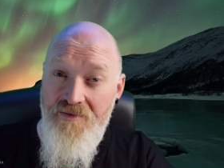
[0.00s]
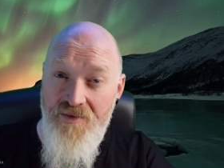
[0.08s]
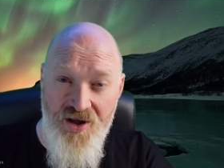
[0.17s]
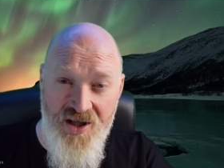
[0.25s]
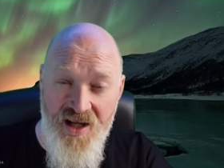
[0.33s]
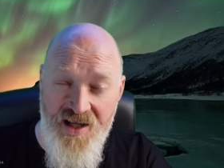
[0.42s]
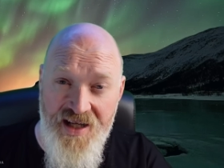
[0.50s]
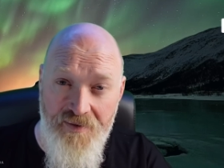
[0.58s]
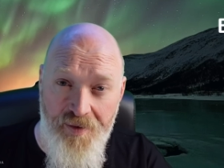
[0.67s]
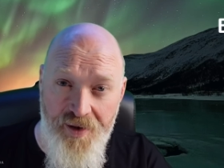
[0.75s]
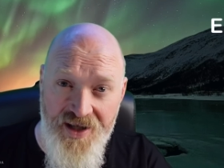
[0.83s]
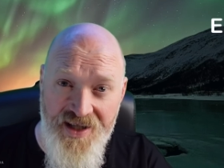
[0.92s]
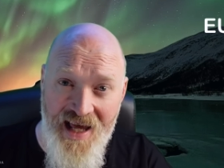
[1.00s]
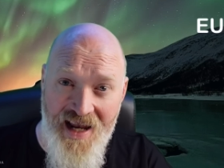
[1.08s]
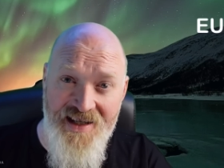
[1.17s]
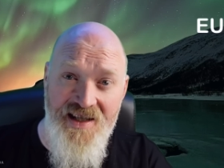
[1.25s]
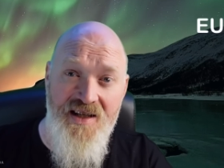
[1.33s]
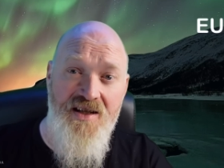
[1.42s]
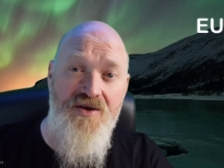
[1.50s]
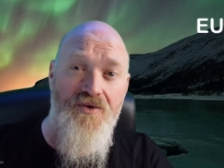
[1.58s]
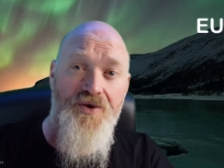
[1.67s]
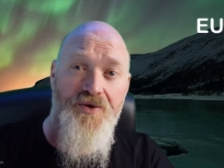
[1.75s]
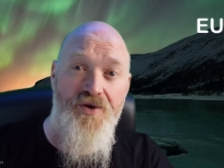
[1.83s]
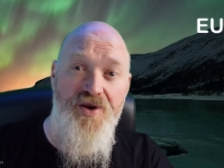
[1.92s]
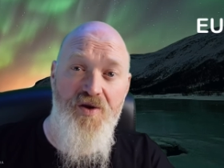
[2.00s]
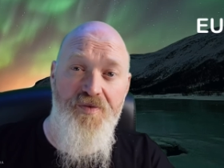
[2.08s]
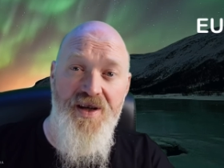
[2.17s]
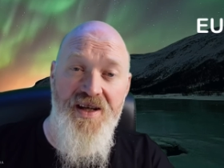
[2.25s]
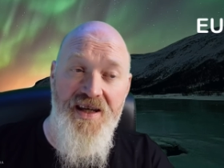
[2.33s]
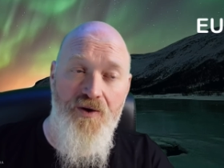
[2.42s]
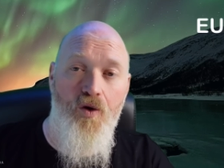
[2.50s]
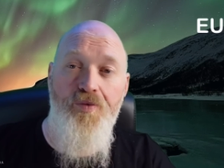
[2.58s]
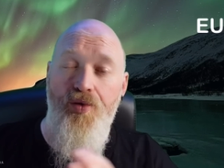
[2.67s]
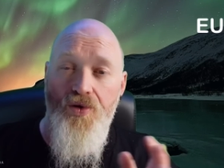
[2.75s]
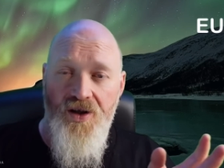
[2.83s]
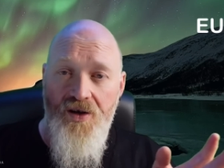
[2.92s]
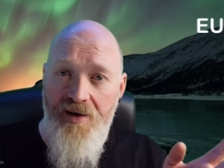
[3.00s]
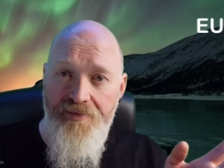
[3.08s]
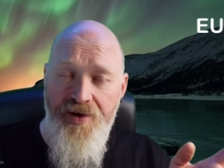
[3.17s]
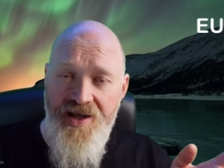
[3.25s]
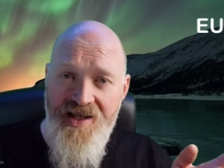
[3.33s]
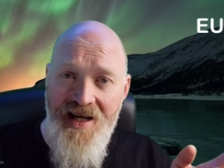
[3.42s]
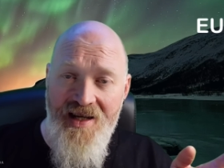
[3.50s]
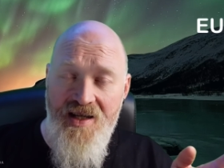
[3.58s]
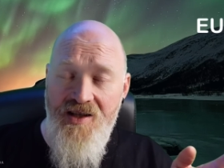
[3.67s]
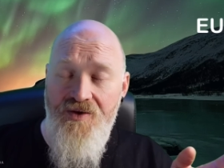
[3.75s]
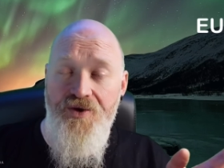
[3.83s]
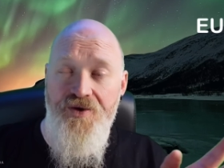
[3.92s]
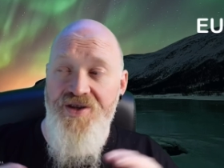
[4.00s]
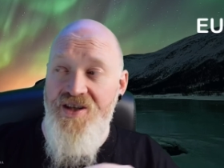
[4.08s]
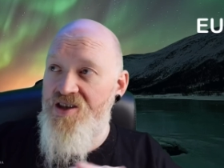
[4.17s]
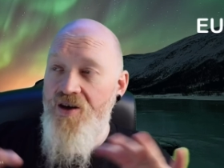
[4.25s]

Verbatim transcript: emotionally unstable personality disorder, or EPD, or borderline personality disorder as it's